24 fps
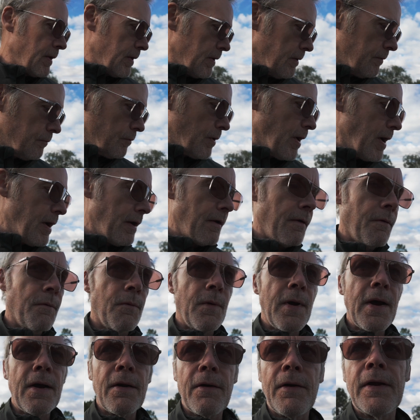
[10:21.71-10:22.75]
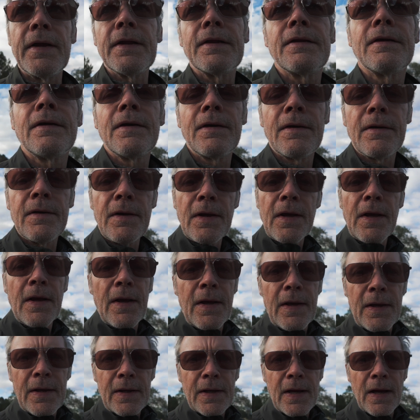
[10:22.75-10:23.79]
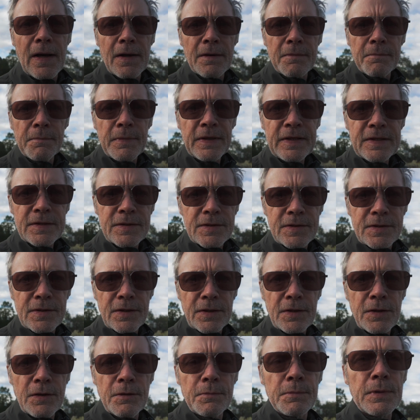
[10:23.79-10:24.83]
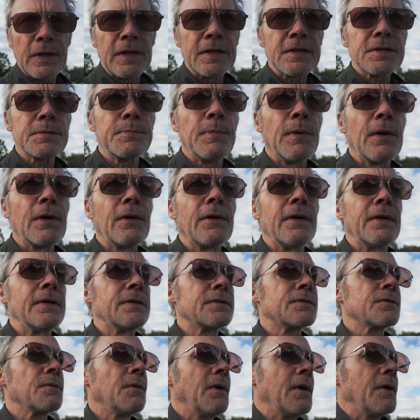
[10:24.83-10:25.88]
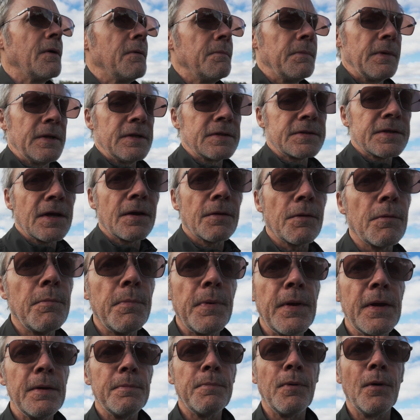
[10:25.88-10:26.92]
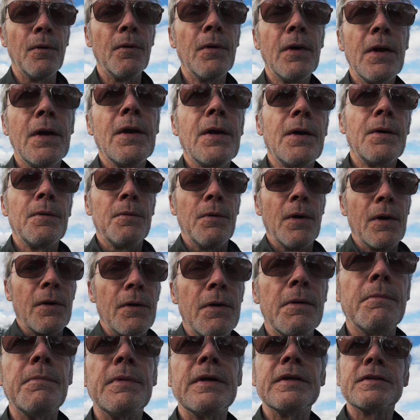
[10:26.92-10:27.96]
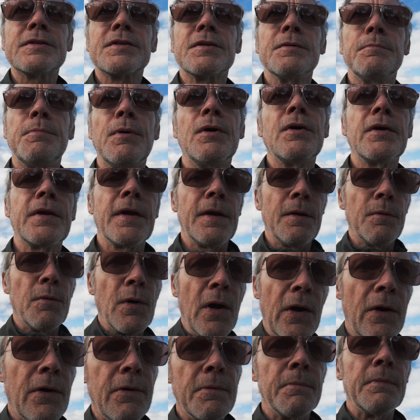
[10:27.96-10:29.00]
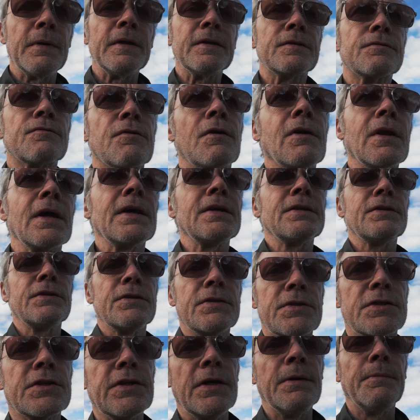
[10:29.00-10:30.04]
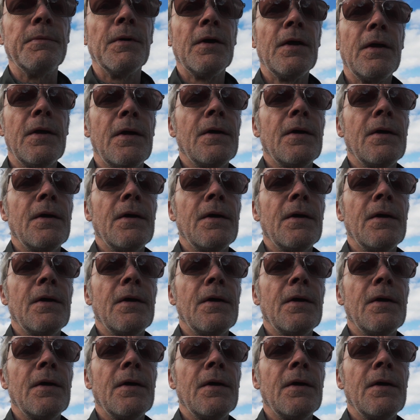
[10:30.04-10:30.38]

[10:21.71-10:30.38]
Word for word: and where it kind of meets the human experience, where it meets other people, where it meets the body, where it meets relationship,